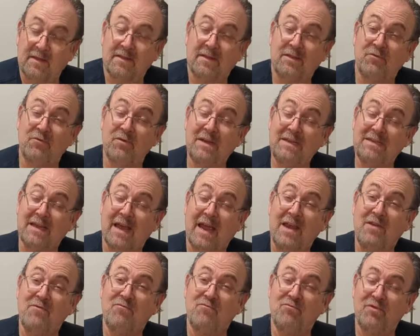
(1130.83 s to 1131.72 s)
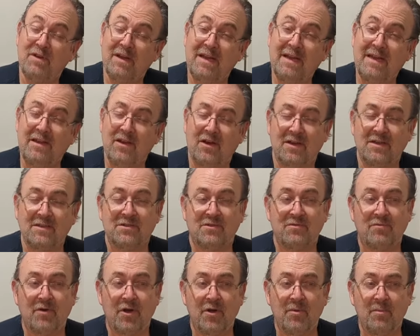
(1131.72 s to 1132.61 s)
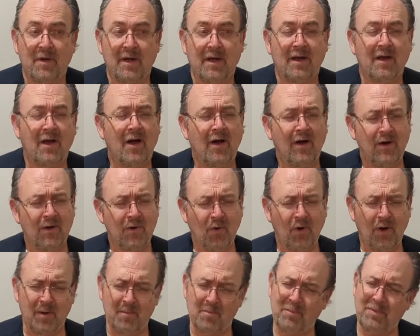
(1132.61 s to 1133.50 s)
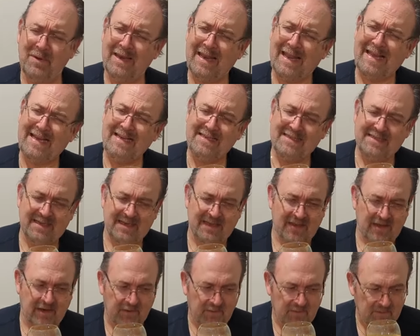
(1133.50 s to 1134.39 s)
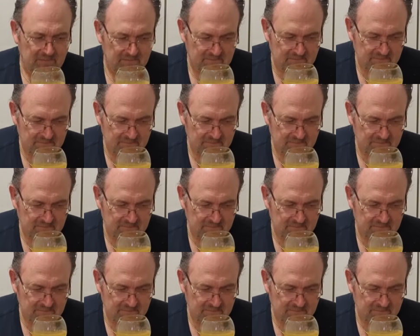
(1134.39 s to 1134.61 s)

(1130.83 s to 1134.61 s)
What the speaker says: There is a really nice aroma. I can't quite place it though.